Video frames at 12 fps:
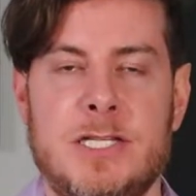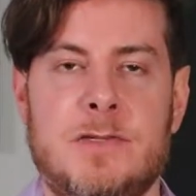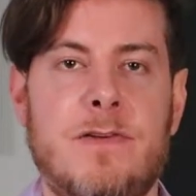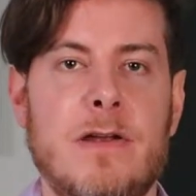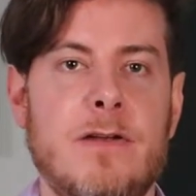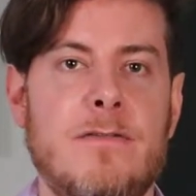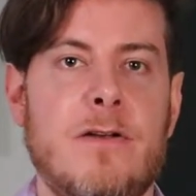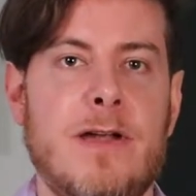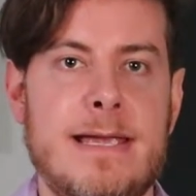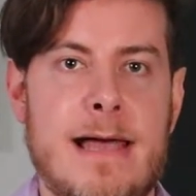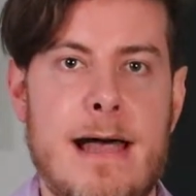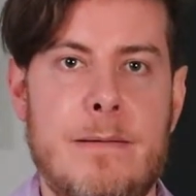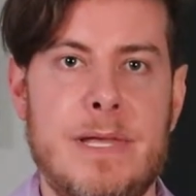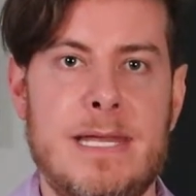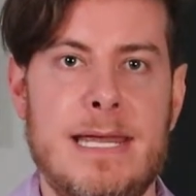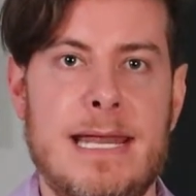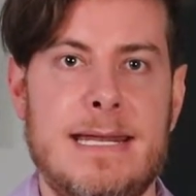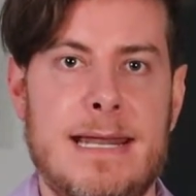It's very, very
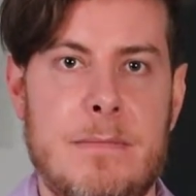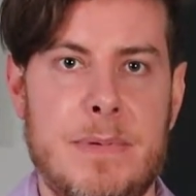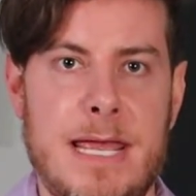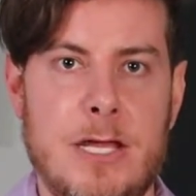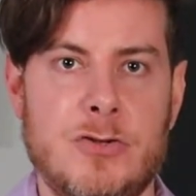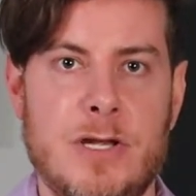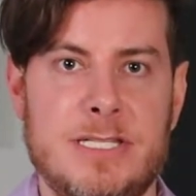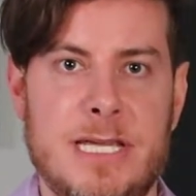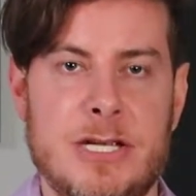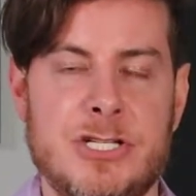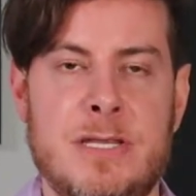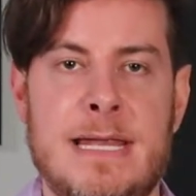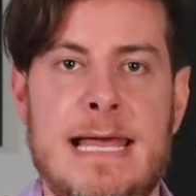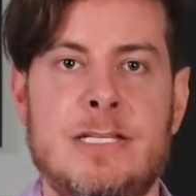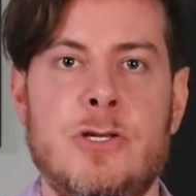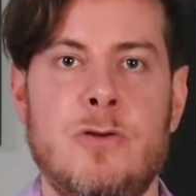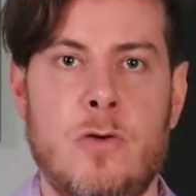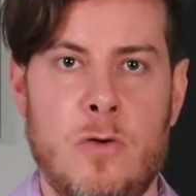common in an M&A transaction that
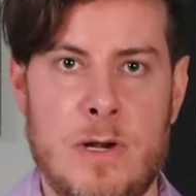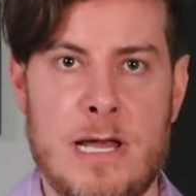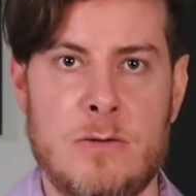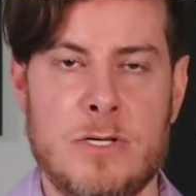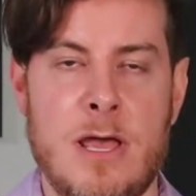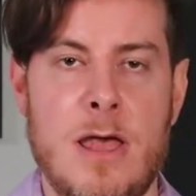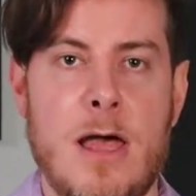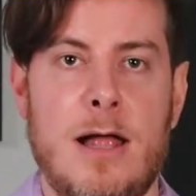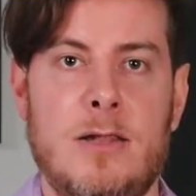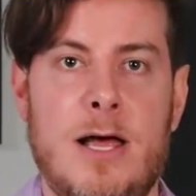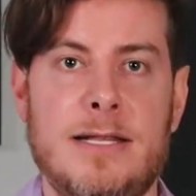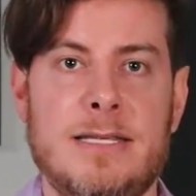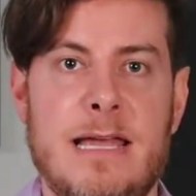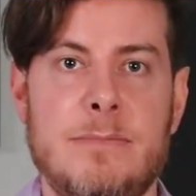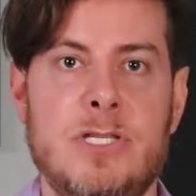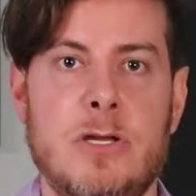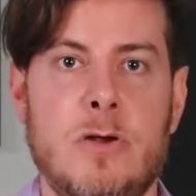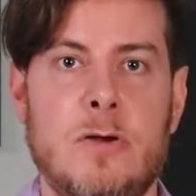has an earnout. A lot of
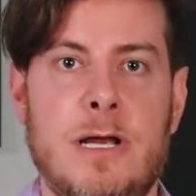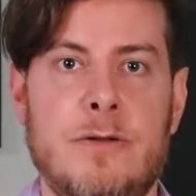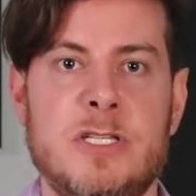times the earnout